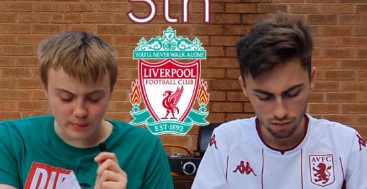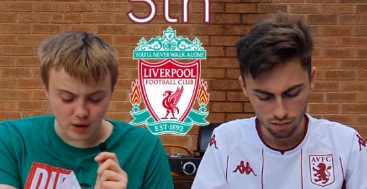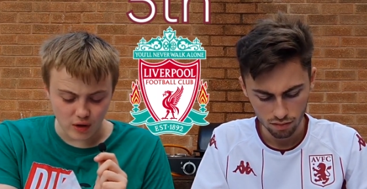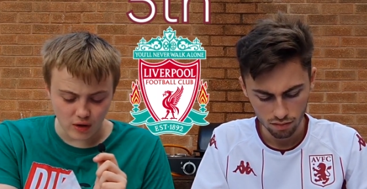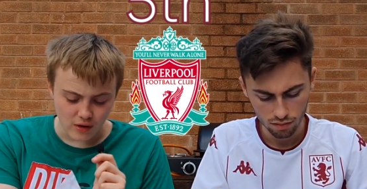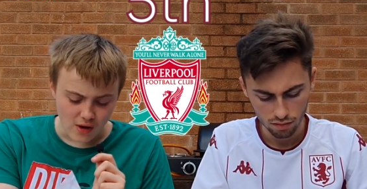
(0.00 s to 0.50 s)

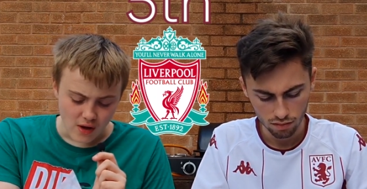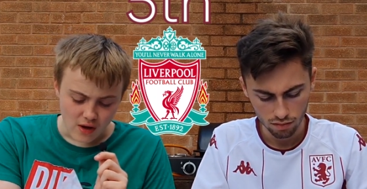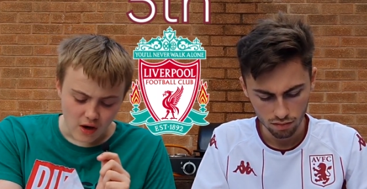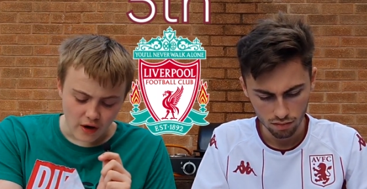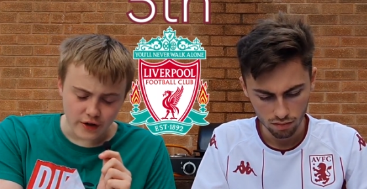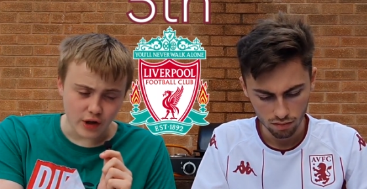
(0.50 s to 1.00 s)
Speaker 1: part.
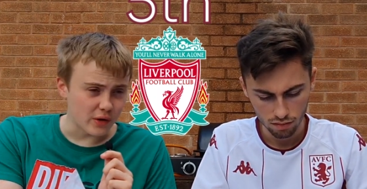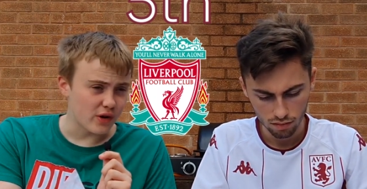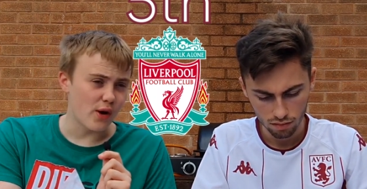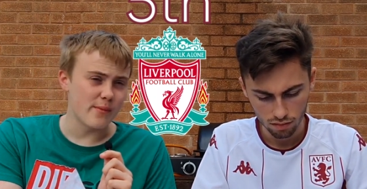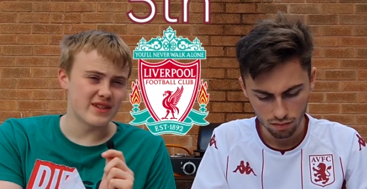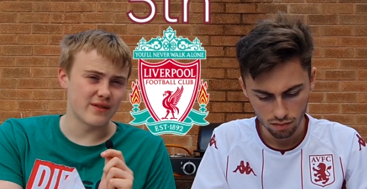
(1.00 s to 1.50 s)
I know
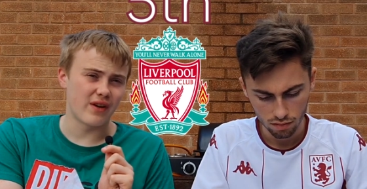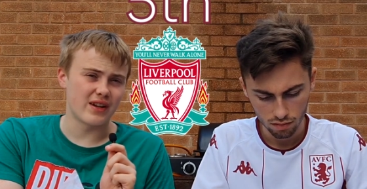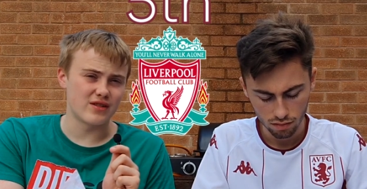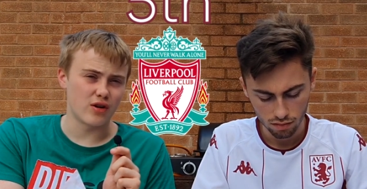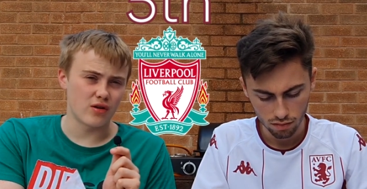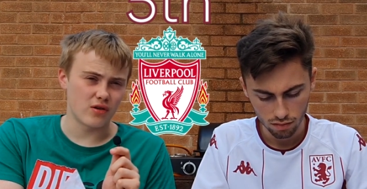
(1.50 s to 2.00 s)
Gomez and
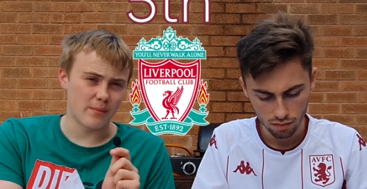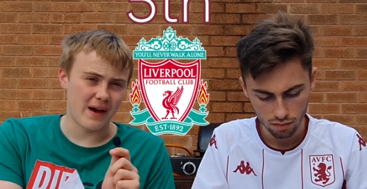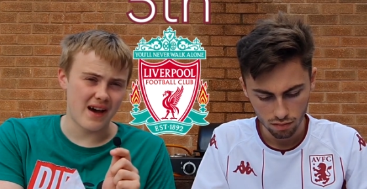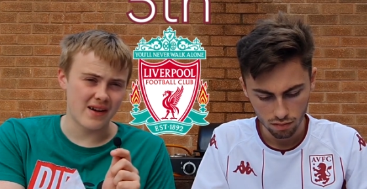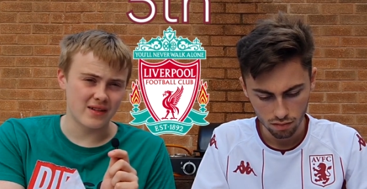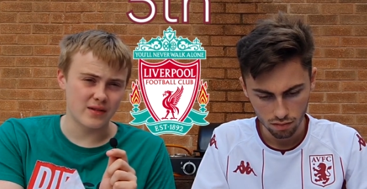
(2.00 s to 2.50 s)
Van Dijk are
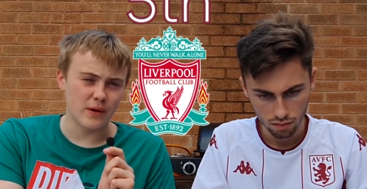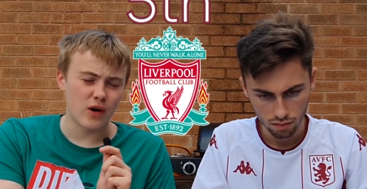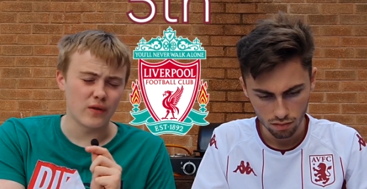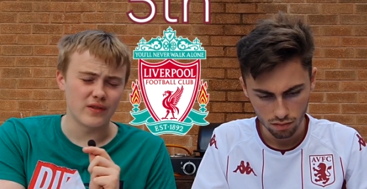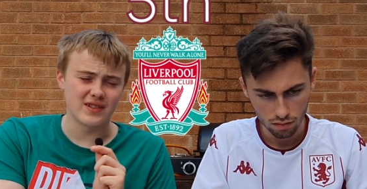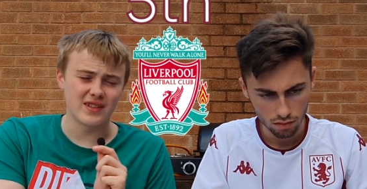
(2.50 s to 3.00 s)
back, but
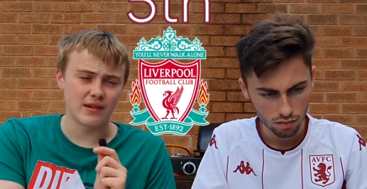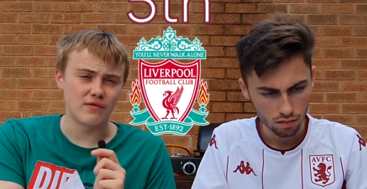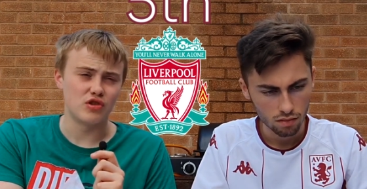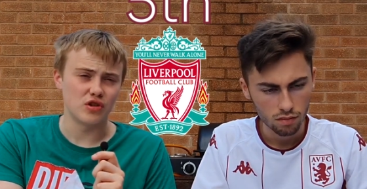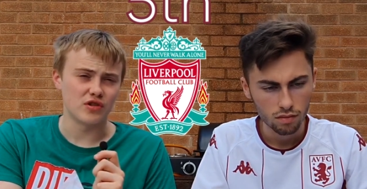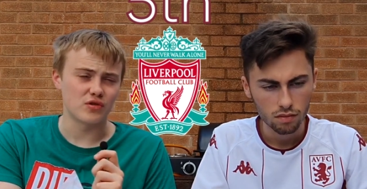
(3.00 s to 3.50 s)
obviously they've
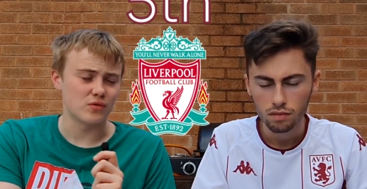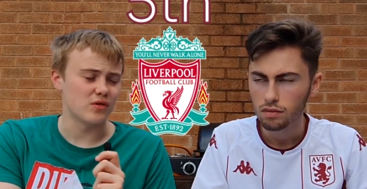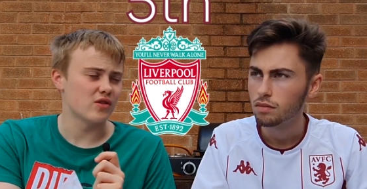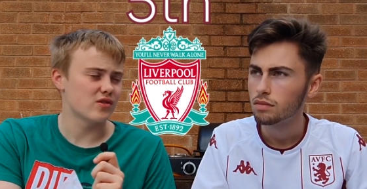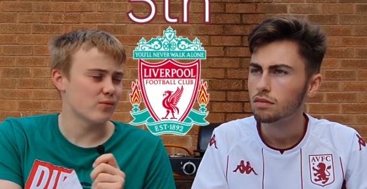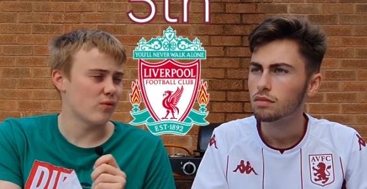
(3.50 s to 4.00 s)
just
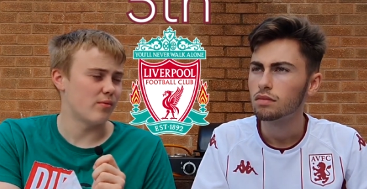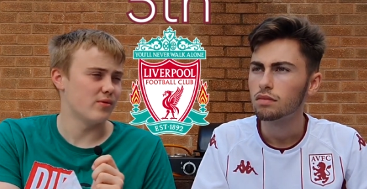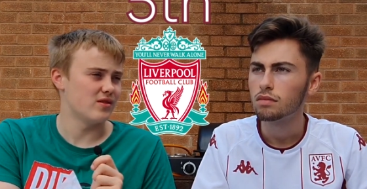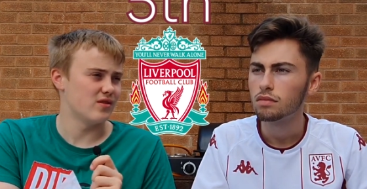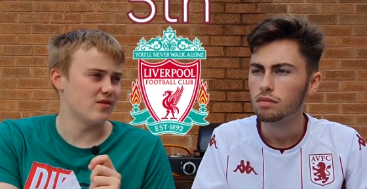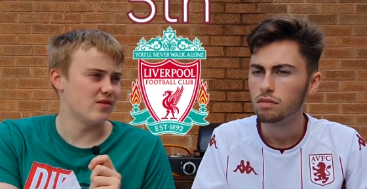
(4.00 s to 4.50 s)
lost
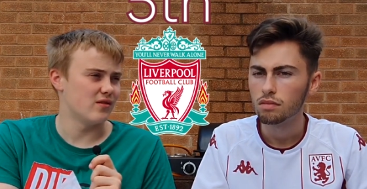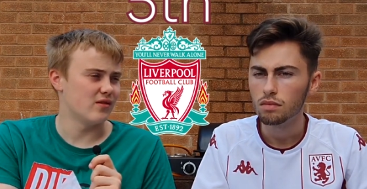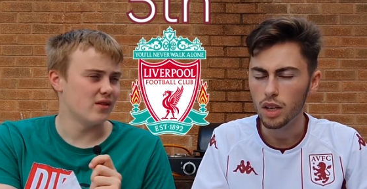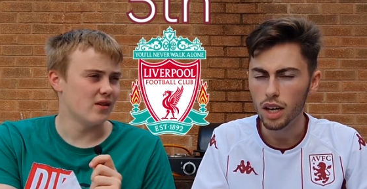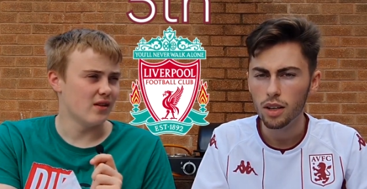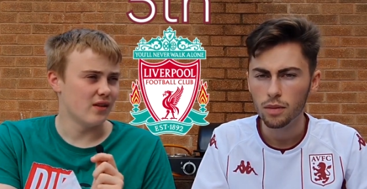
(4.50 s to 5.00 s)
Robertson.
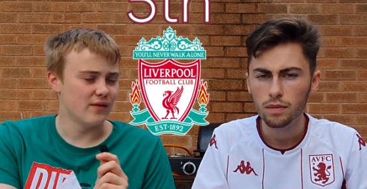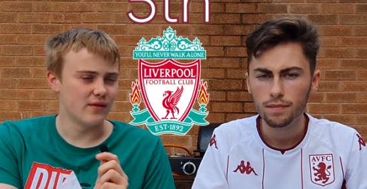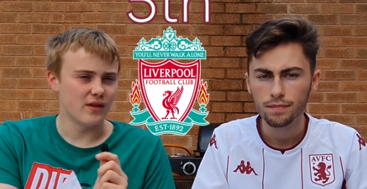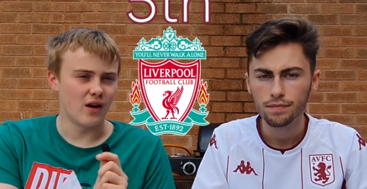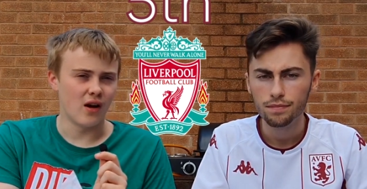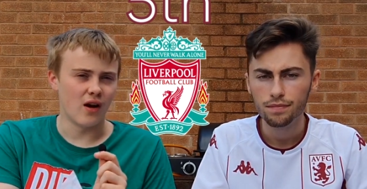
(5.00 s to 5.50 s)
Yeah.
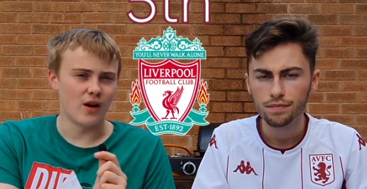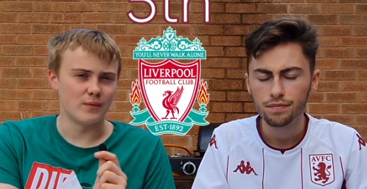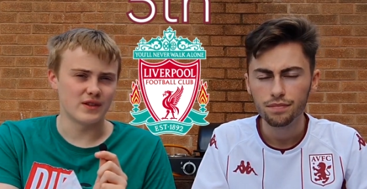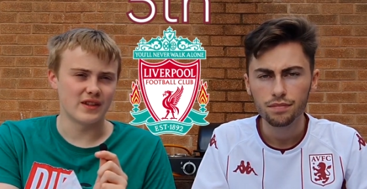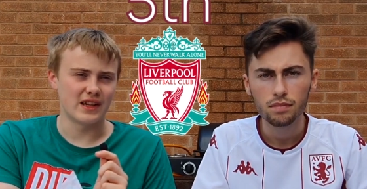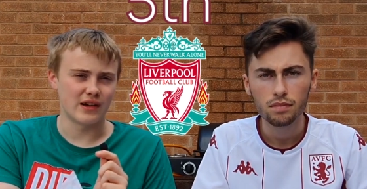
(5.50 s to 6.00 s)
So
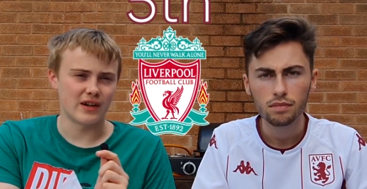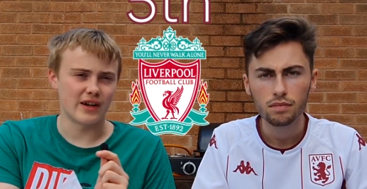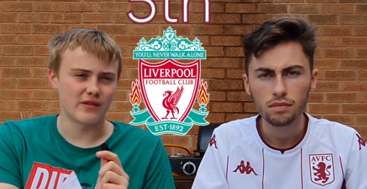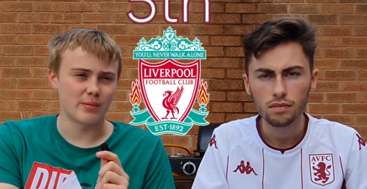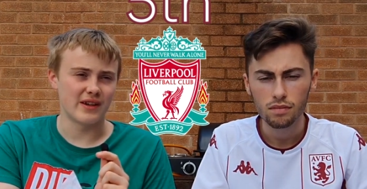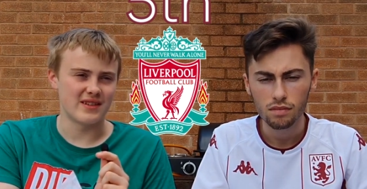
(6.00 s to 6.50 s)
they're now going to
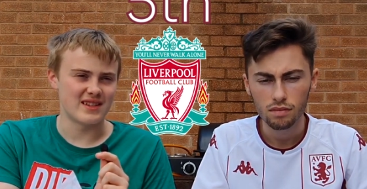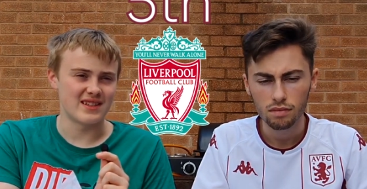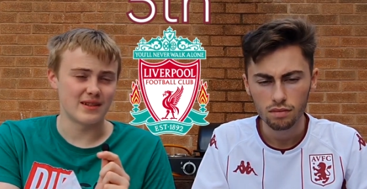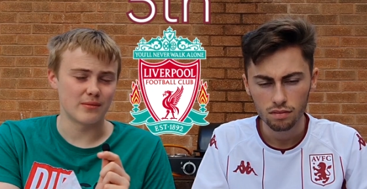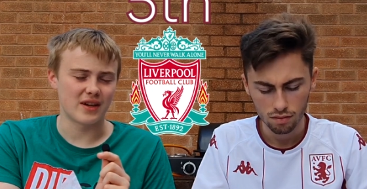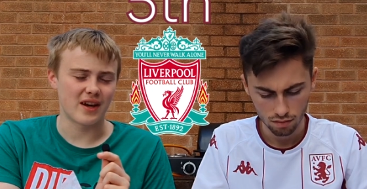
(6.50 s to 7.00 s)
have to play
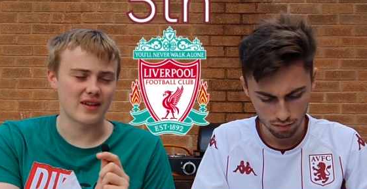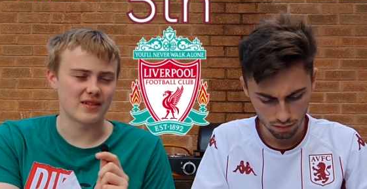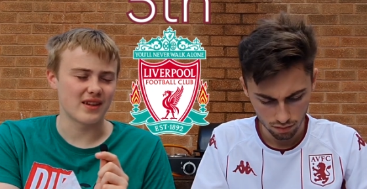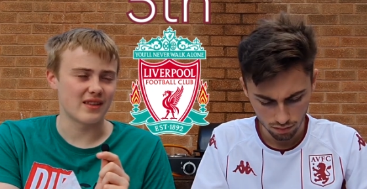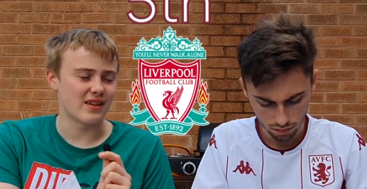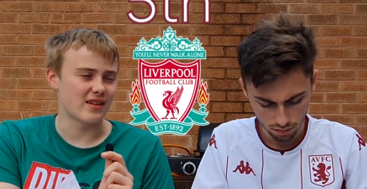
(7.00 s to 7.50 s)

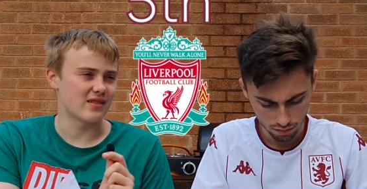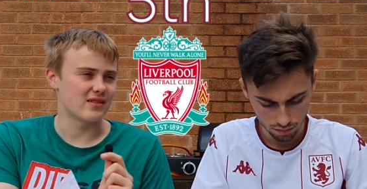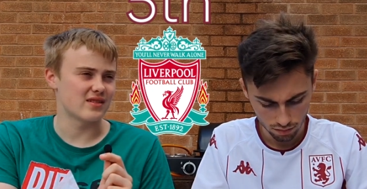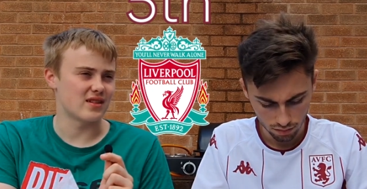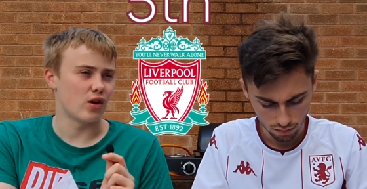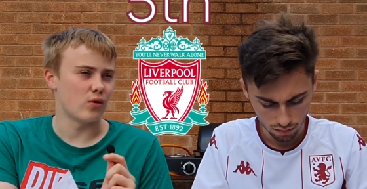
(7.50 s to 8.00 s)
Tsimikas, and
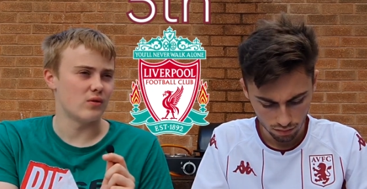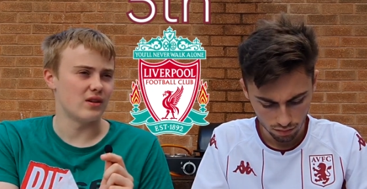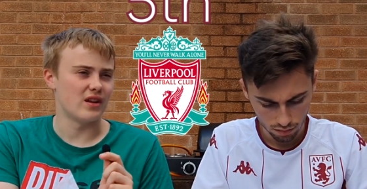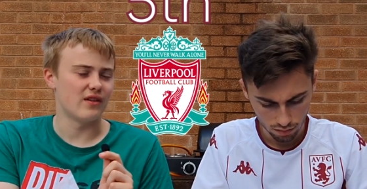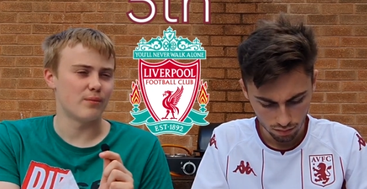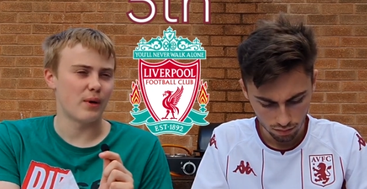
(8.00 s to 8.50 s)
that's their only
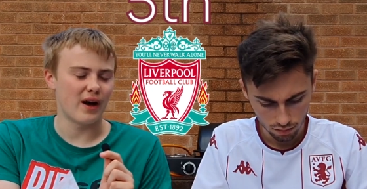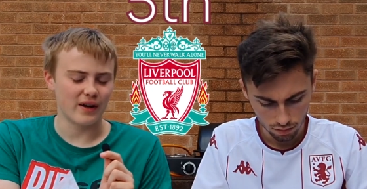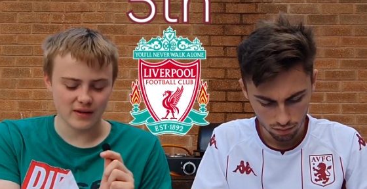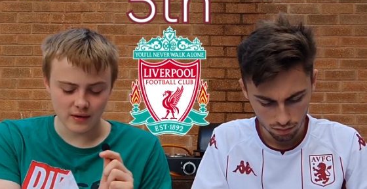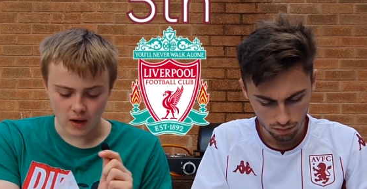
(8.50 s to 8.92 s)
left back.